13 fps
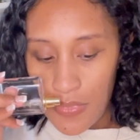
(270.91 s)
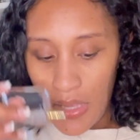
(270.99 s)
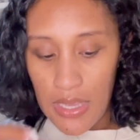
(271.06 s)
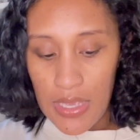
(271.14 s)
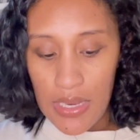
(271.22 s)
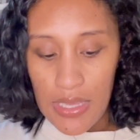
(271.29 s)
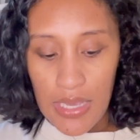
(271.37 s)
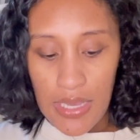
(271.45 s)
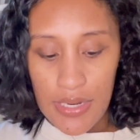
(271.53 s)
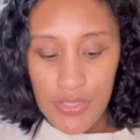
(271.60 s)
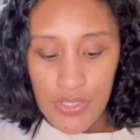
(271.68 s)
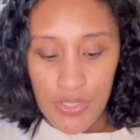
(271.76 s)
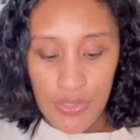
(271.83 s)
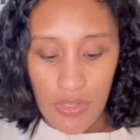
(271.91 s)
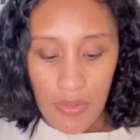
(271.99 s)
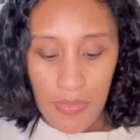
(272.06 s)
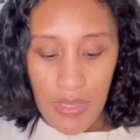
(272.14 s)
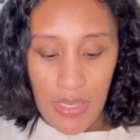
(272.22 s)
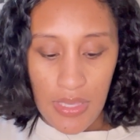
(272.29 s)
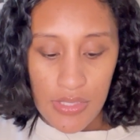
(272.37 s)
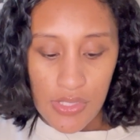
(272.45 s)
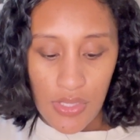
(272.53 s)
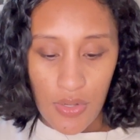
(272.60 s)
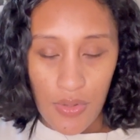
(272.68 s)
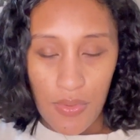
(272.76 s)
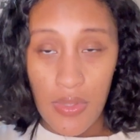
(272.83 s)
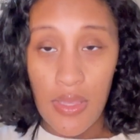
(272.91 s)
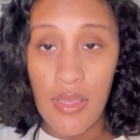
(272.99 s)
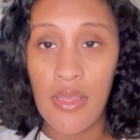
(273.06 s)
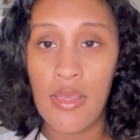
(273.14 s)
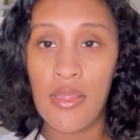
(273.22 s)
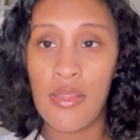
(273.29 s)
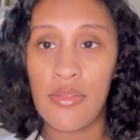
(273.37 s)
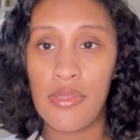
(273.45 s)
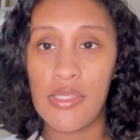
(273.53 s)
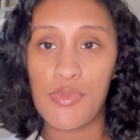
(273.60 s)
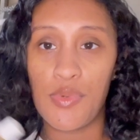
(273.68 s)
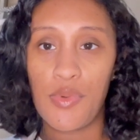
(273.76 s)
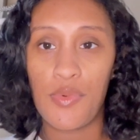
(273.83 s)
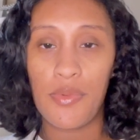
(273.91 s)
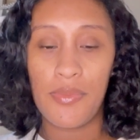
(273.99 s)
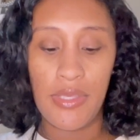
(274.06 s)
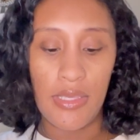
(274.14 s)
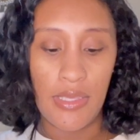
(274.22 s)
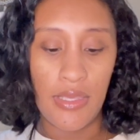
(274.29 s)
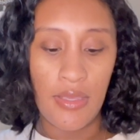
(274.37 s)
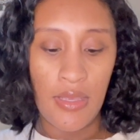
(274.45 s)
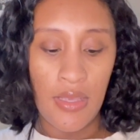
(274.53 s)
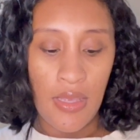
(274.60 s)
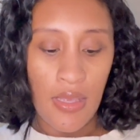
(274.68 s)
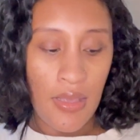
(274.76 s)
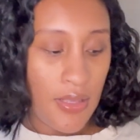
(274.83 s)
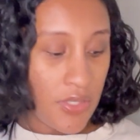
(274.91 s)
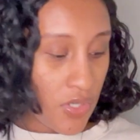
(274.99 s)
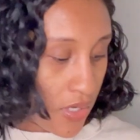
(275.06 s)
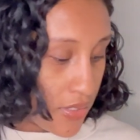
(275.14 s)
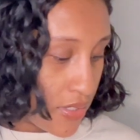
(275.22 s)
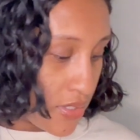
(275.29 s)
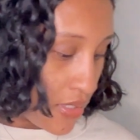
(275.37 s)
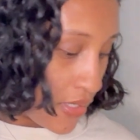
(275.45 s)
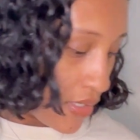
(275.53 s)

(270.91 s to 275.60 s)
and it kind of turned on me. So this one will be tossed